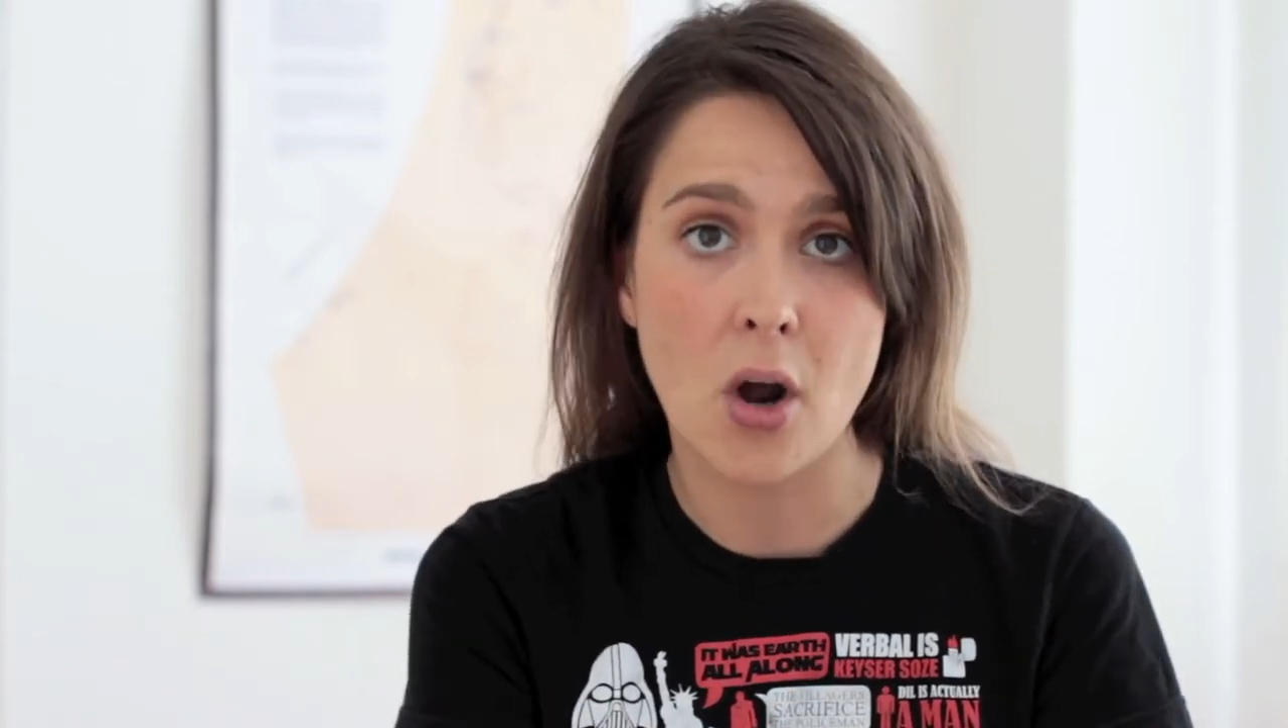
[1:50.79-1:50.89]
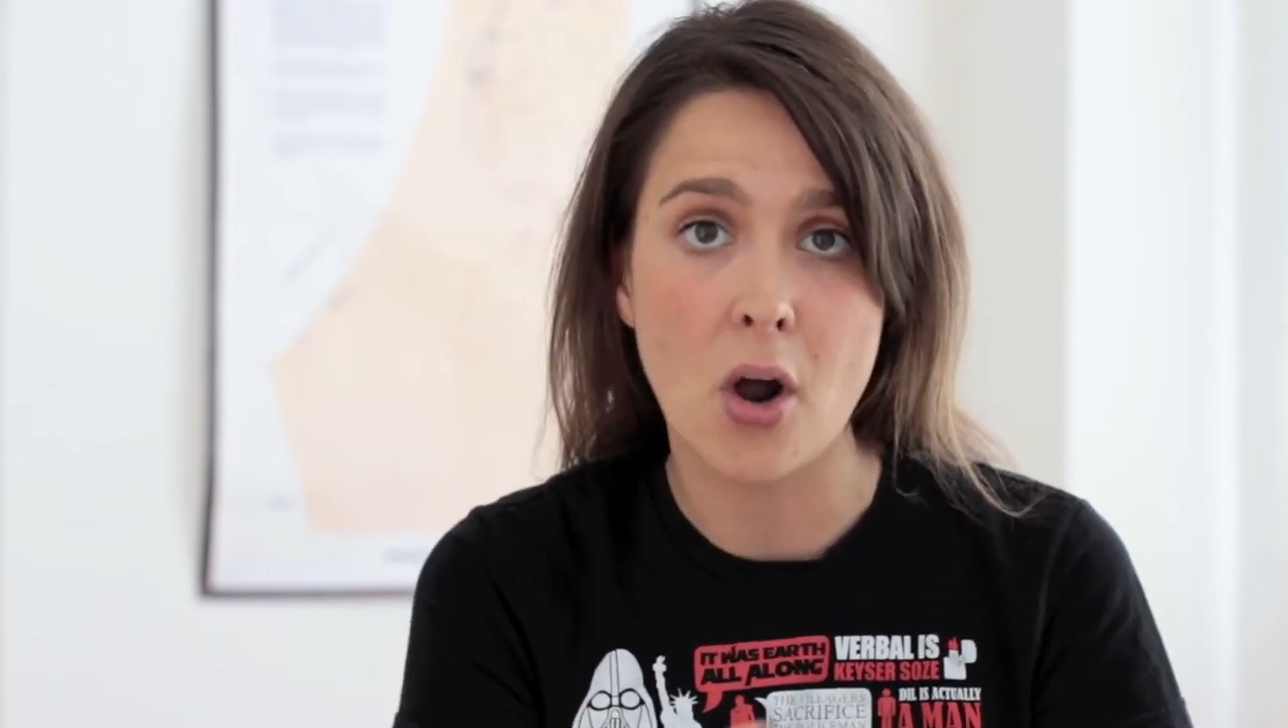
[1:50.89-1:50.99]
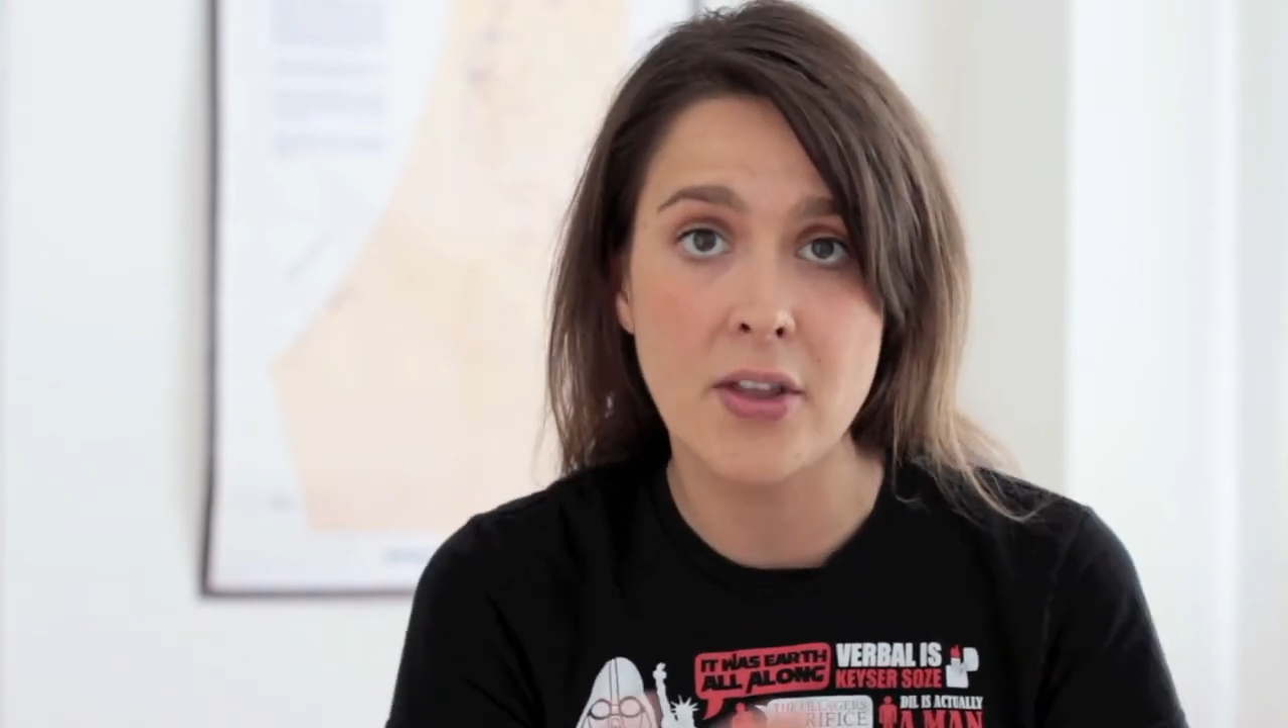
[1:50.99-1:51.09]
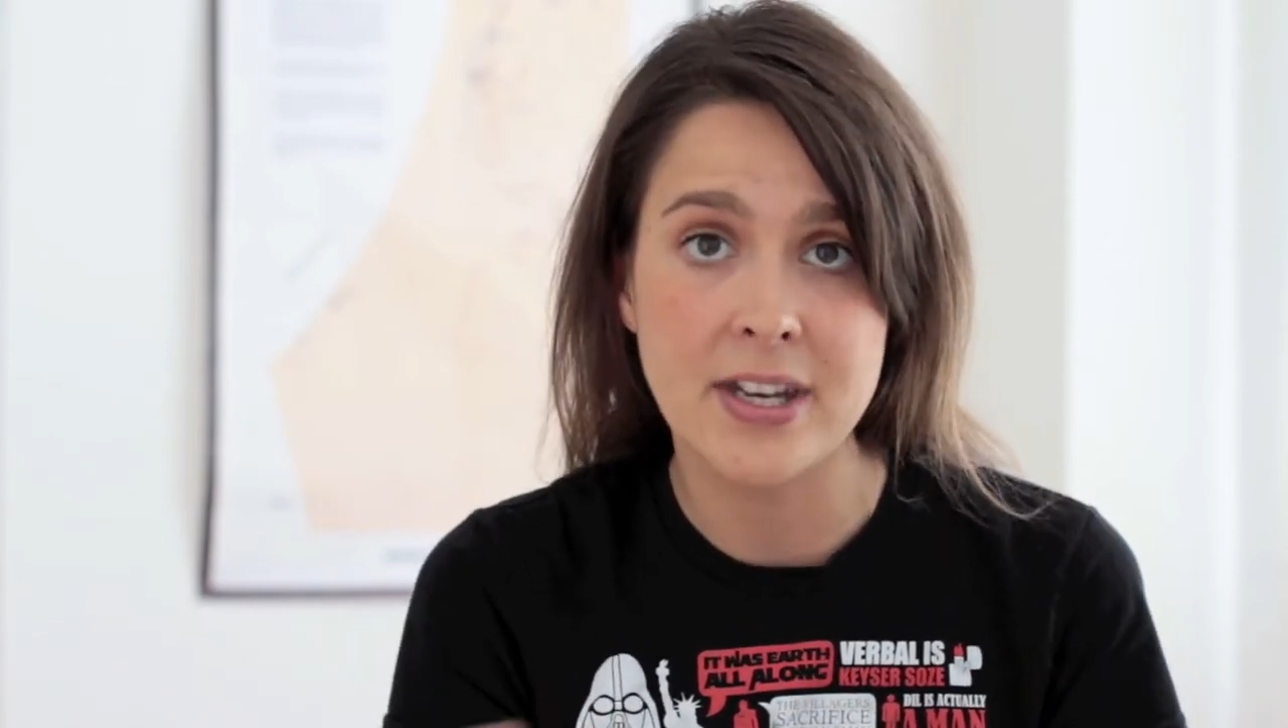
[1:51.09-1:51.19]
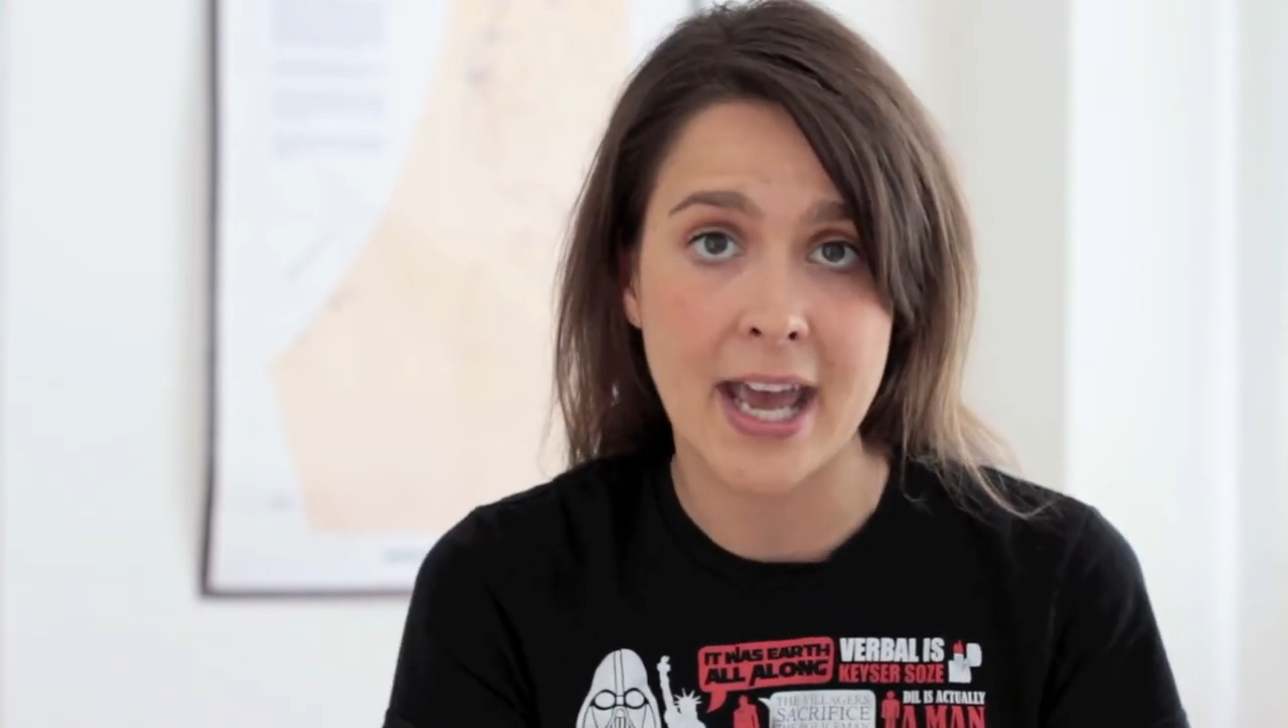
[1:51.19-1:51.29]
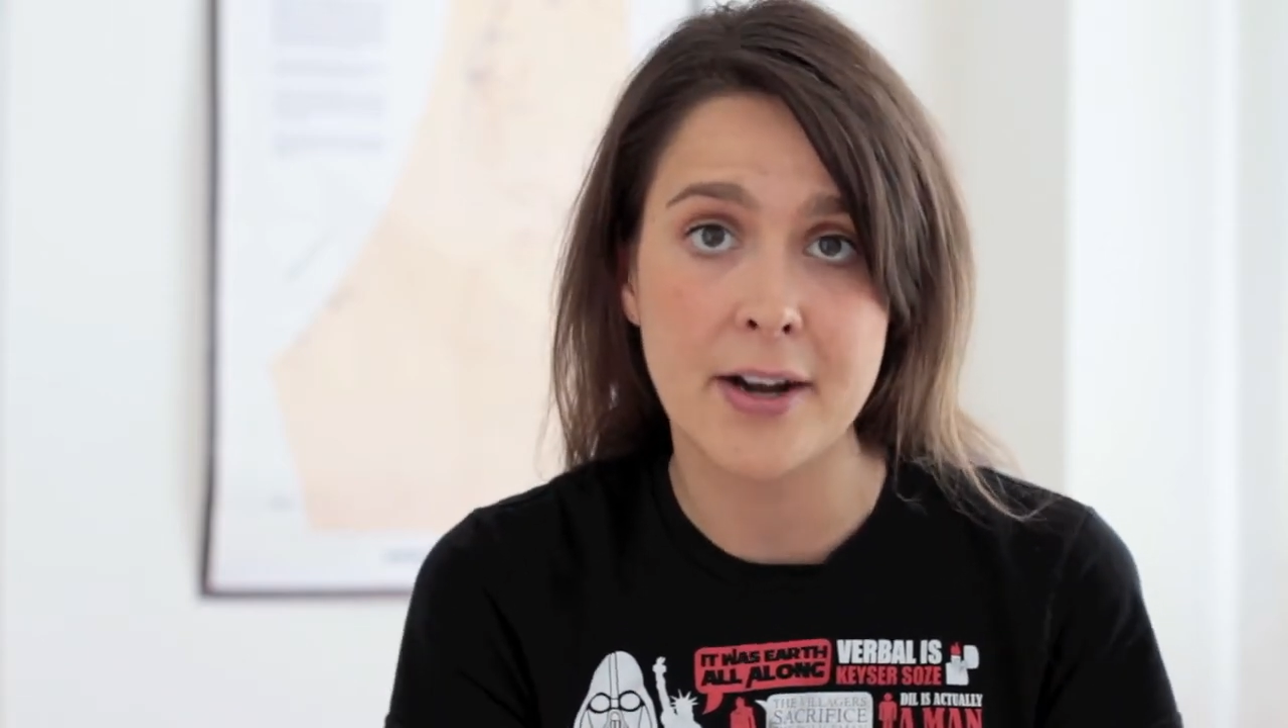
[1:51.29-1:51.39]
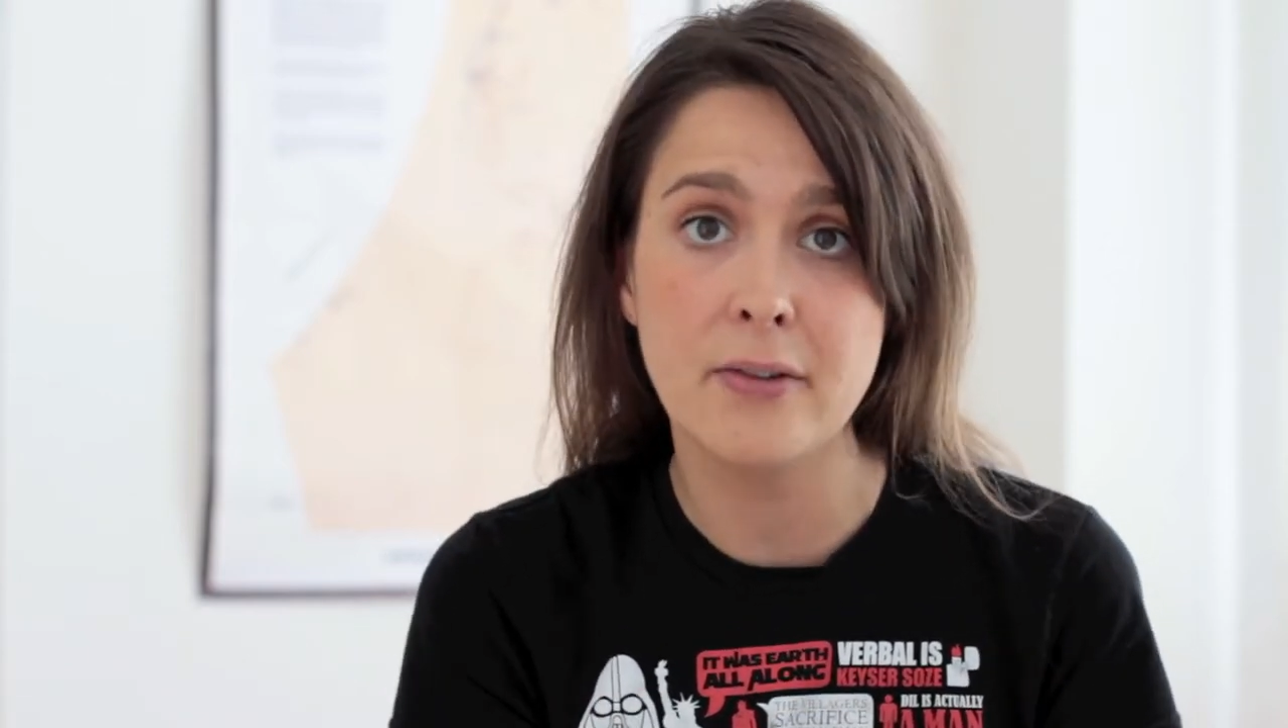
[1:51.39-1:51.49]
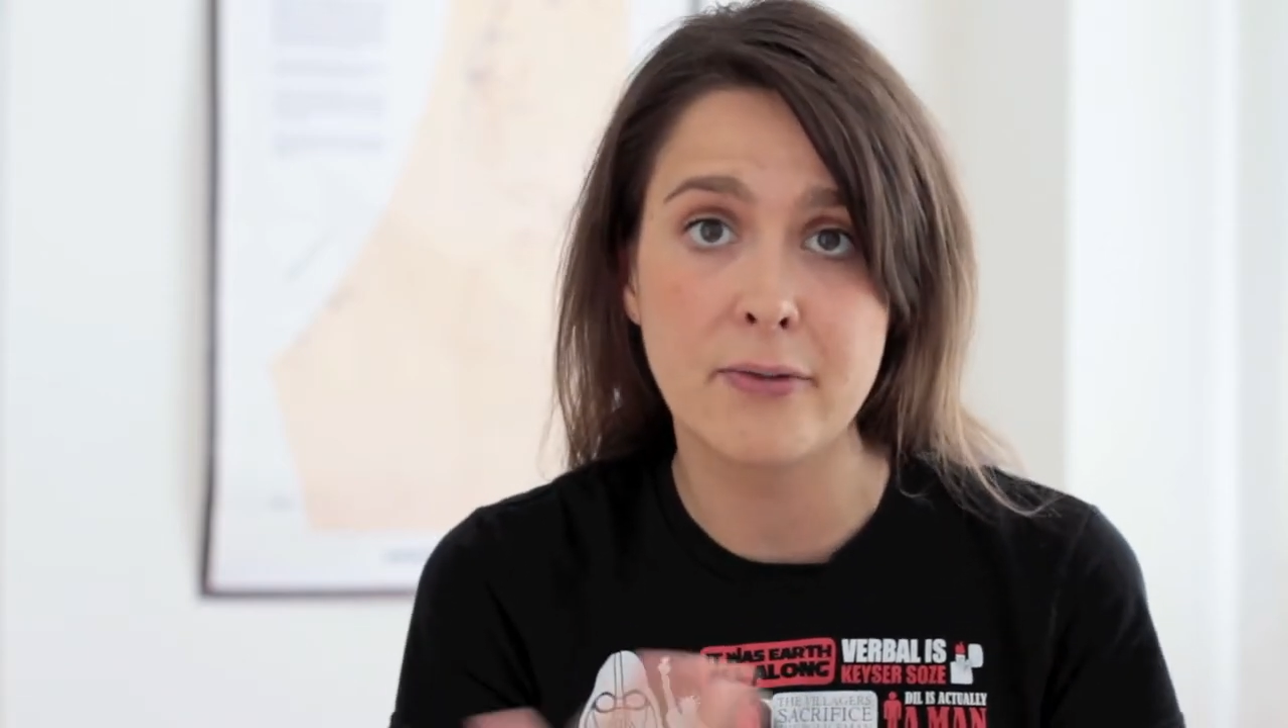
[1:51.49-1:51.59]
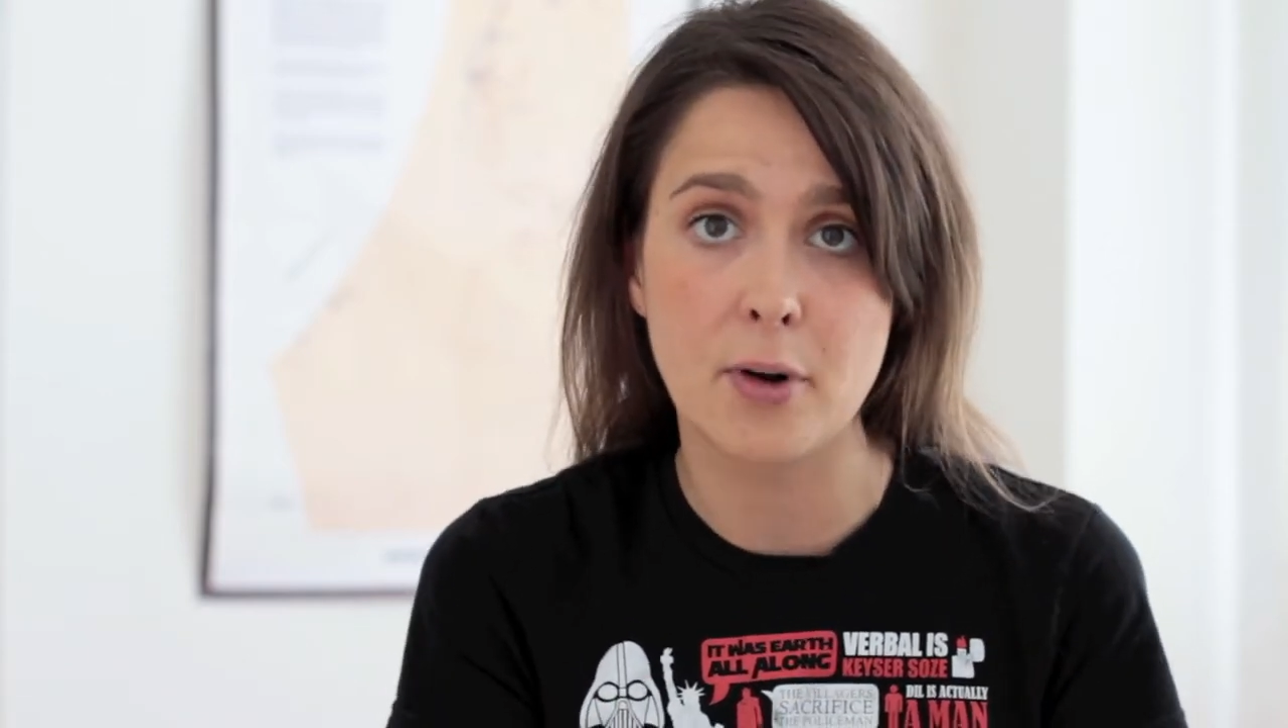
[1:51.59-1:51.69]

all the data